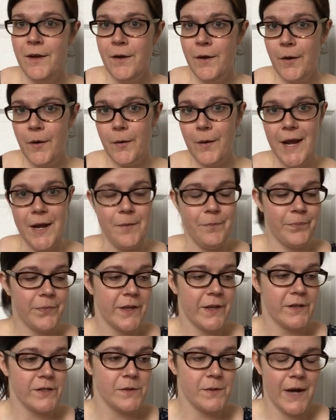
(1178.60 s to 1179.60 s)
Okay,
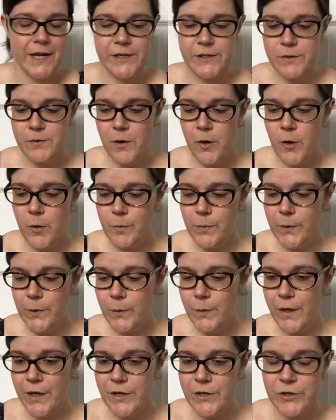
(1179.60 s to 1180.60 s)
so I do hope
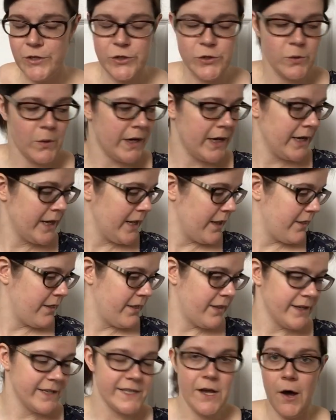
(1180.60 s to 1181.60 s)
you enjoyed
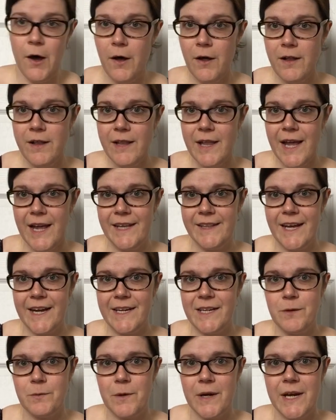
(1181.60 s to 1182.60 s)
this haul and
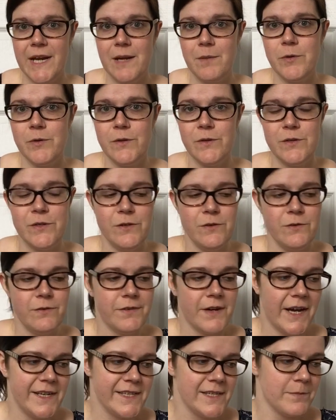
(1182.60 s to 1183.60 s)
that you were able to
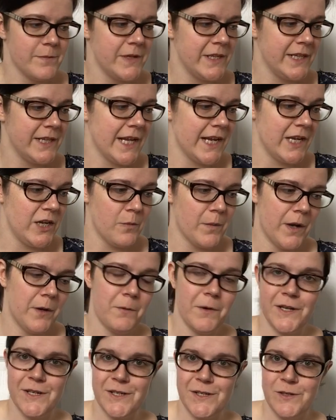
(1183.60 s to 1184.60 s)
find something that you might
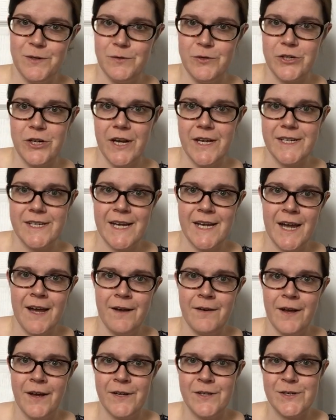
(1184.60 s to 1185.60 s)
want to jot
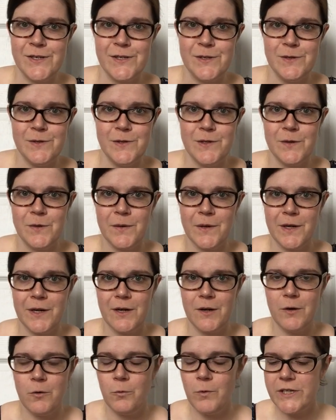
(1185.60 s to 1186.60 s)
down onto
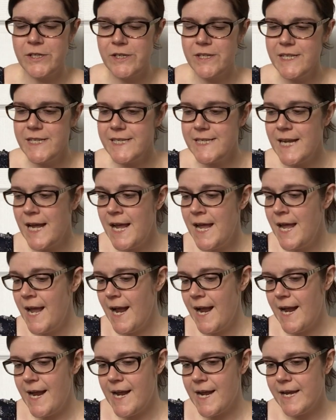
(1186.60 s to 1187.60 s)
your wish list.
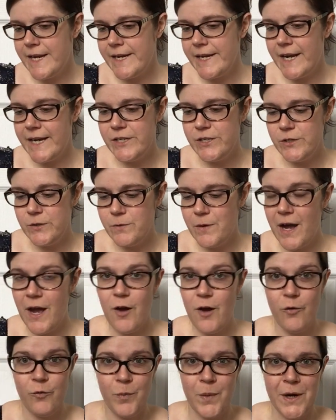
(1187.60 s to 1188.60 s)
And I do
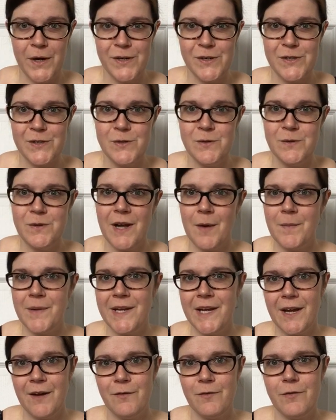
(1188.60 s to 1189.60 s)
have part 2
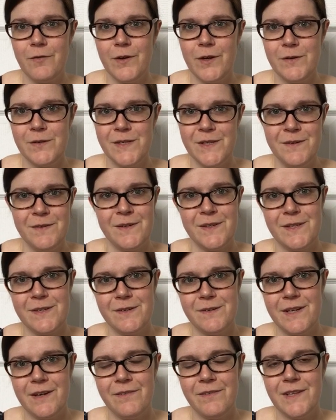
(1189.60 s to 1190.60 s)
coming up for you soon,
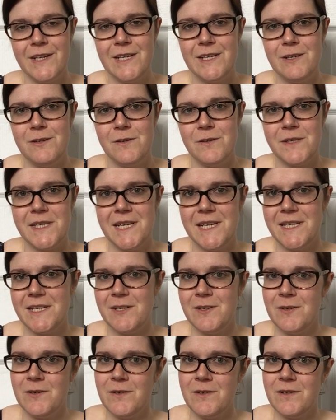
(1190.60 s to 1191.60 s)
so definitely do stay
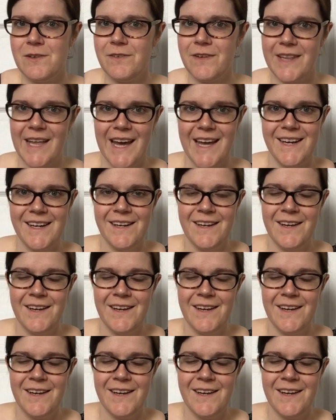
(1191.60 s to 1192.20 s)
tuned for that.